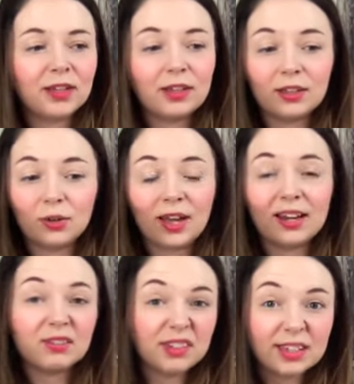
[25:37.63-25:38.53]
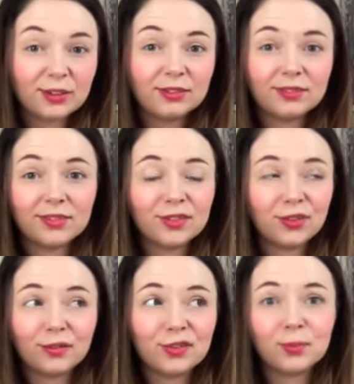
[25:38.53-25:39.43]
you can have little,
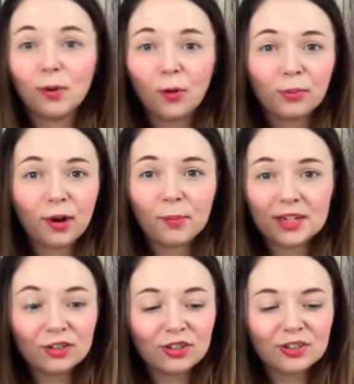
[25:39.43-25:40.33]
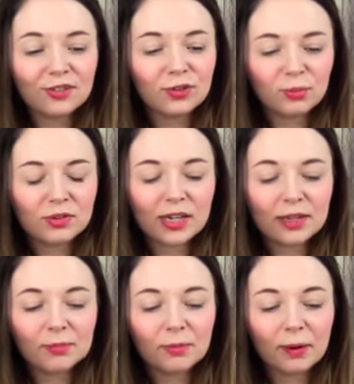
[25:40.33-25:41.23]
sort of small premonitions
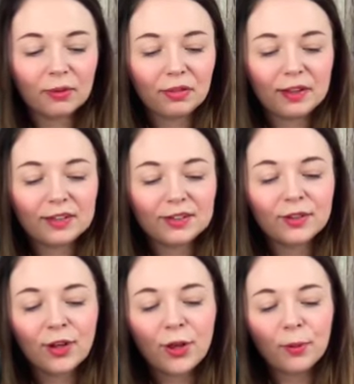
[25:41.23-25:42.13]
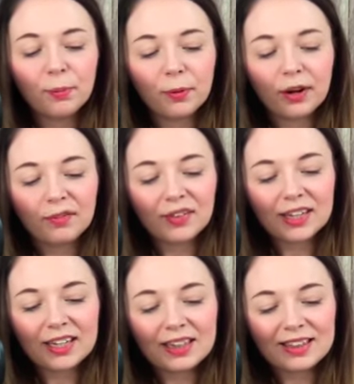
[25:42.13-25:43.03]
sometimes about things, but I feel
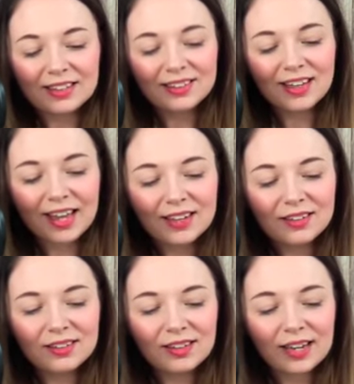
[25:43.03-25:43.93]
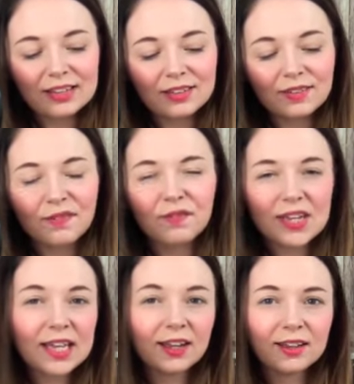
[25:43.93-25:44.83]
like in this case it's
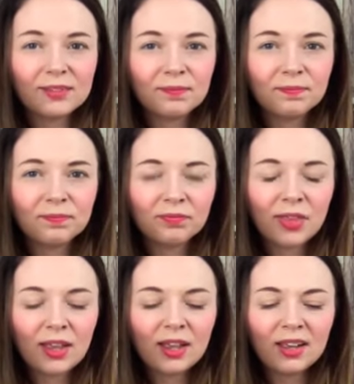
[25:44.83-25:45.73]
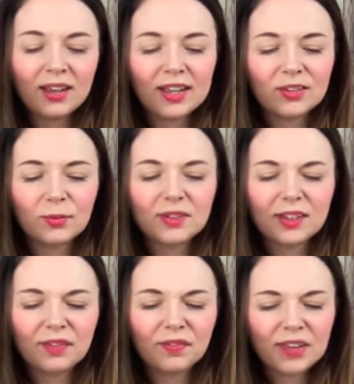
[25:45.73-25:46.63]
fear. It's almost
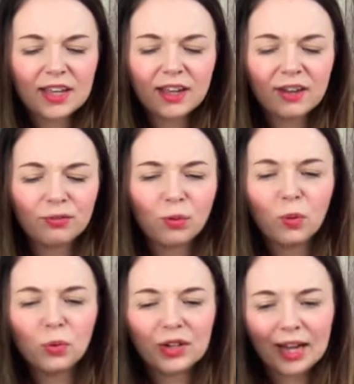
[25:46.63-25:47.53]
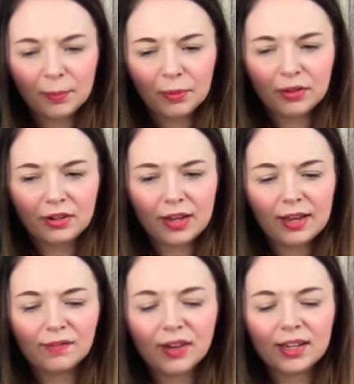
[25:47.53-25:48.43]
like fear of what would happen
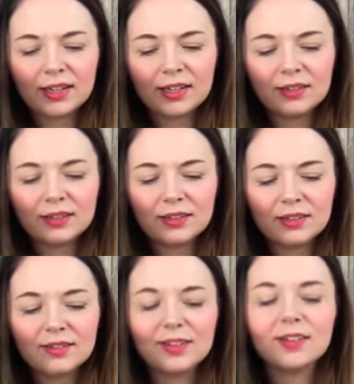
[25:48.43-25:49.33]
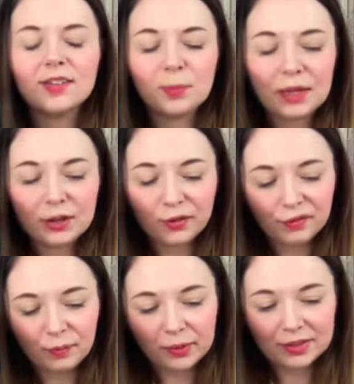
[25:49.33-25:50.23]
if I did speak up
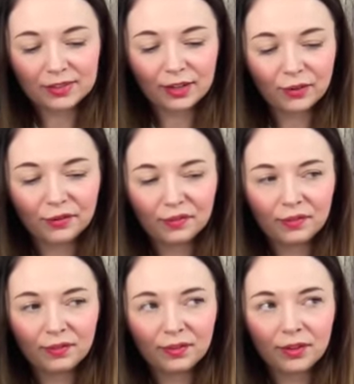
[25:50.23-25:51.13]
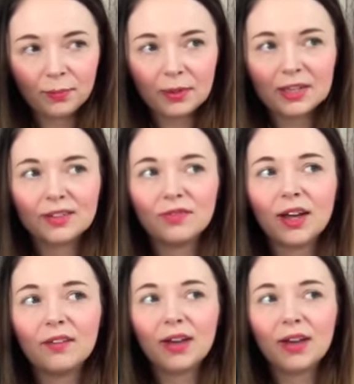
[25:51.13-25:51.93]
for myself. Because if I,